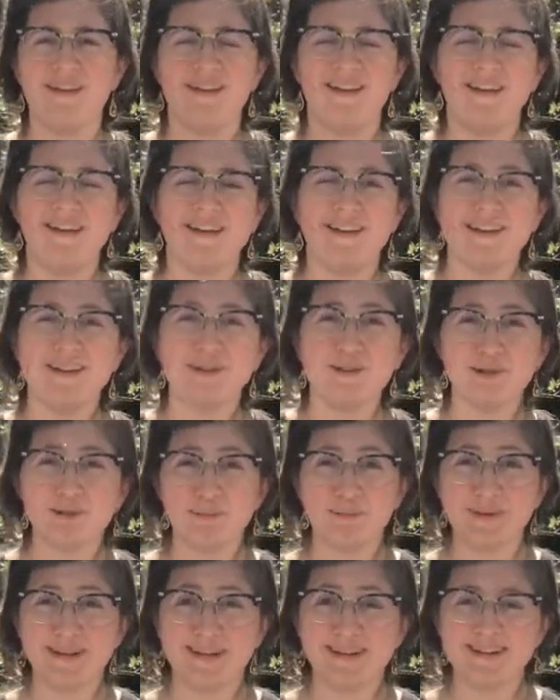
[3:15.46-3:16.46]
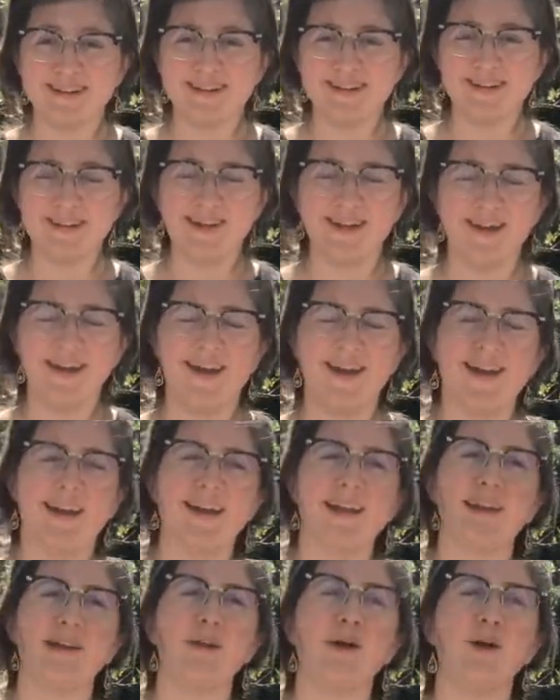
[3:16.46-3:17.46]
and humidity,
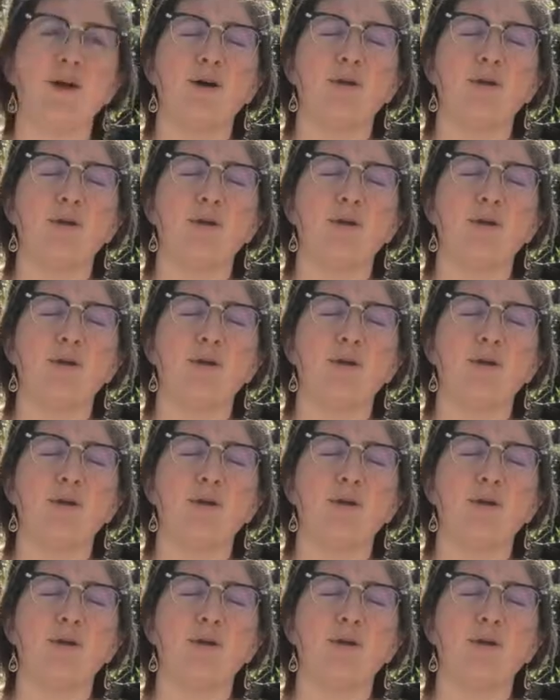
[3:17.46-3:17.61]
and